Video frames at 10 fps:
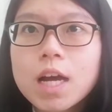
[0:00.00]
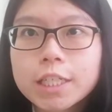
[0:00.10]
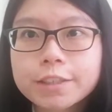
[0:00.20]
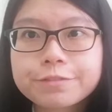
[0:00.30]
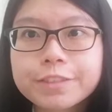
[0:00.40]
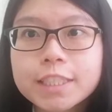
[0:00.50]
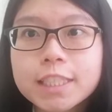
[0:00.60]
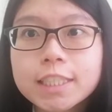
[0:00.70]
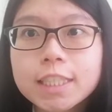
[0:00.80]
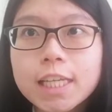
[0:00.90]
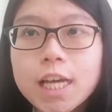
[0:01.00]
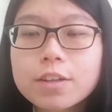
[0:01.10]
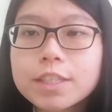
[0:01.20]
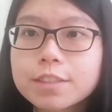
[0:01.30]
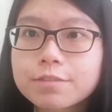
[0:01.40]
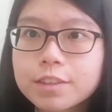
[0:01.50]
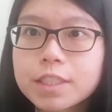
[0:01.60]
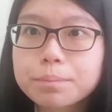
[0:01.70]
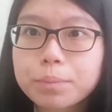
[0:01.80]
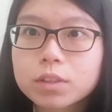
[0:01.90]
A facility layout is very
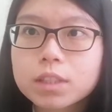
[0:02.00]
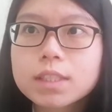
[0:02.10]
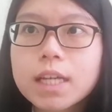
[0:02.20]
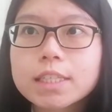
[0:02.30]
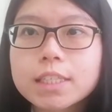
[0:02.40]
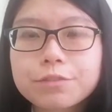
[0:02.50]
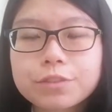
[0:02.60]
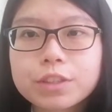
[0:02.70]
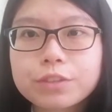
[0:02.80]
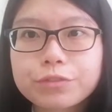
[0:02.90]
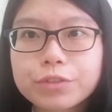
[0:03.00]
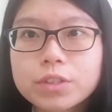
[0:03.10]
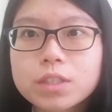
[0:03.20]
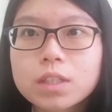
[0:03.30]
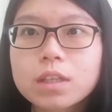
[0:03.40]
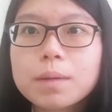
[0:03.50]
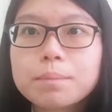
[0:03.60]
important as it will influence the